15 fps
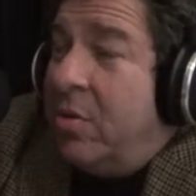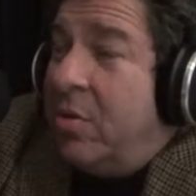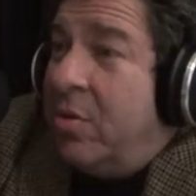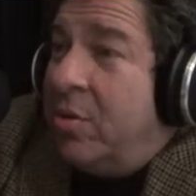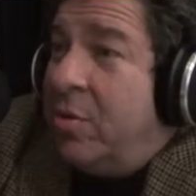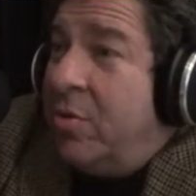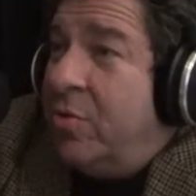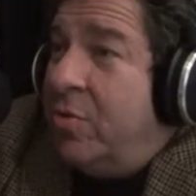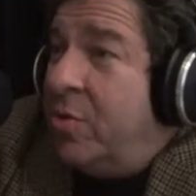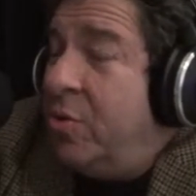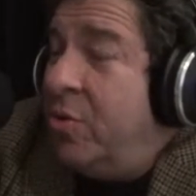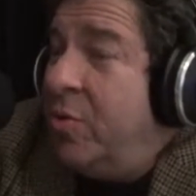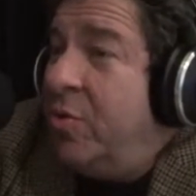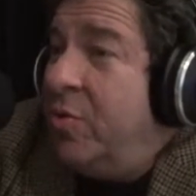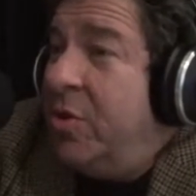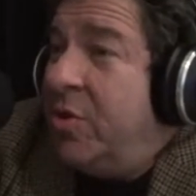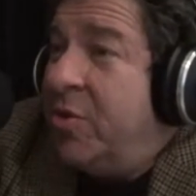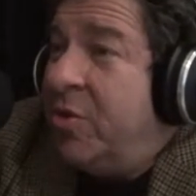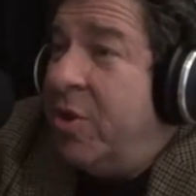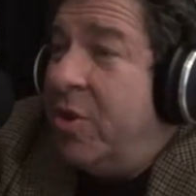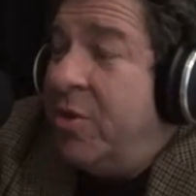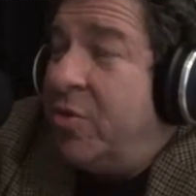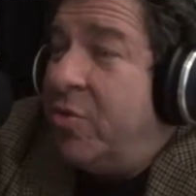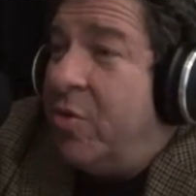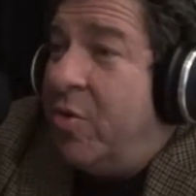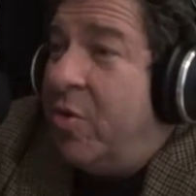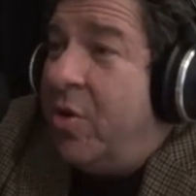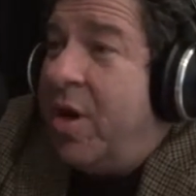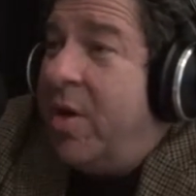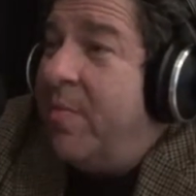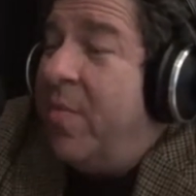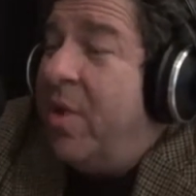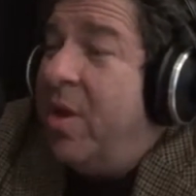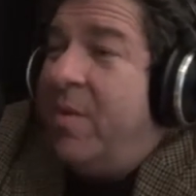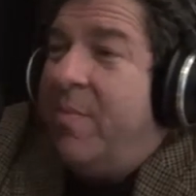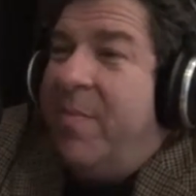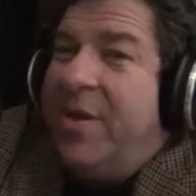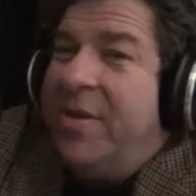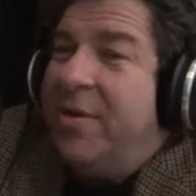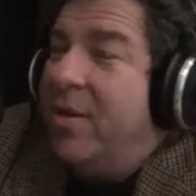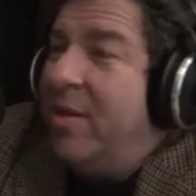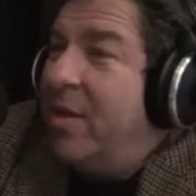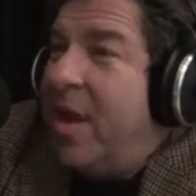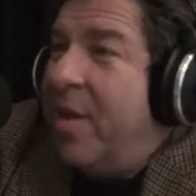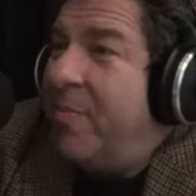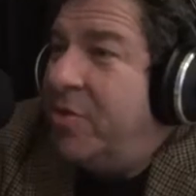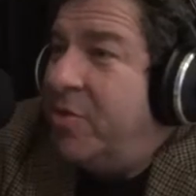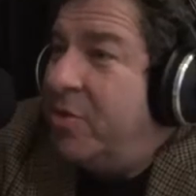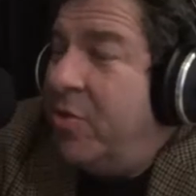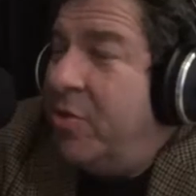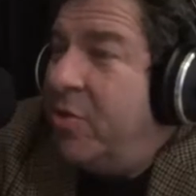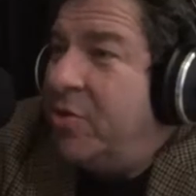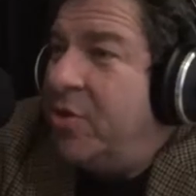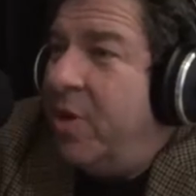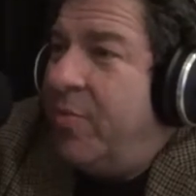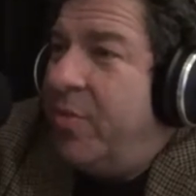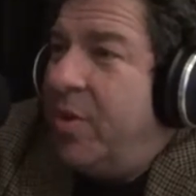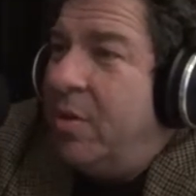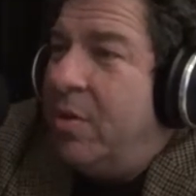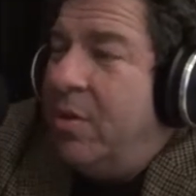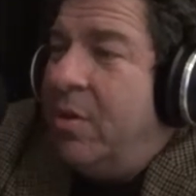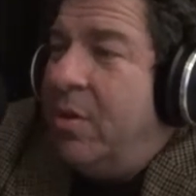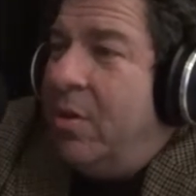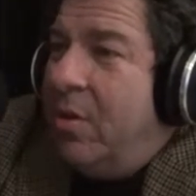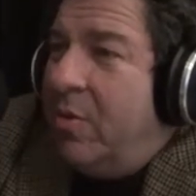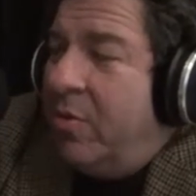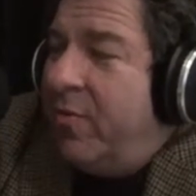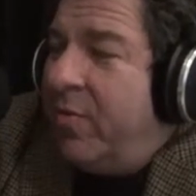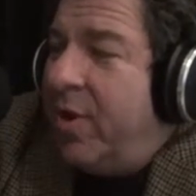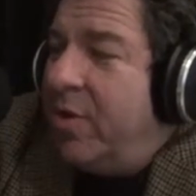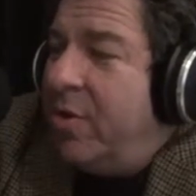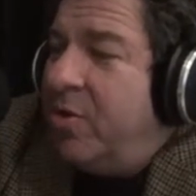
to do these things or had a mental episode or something. We've had those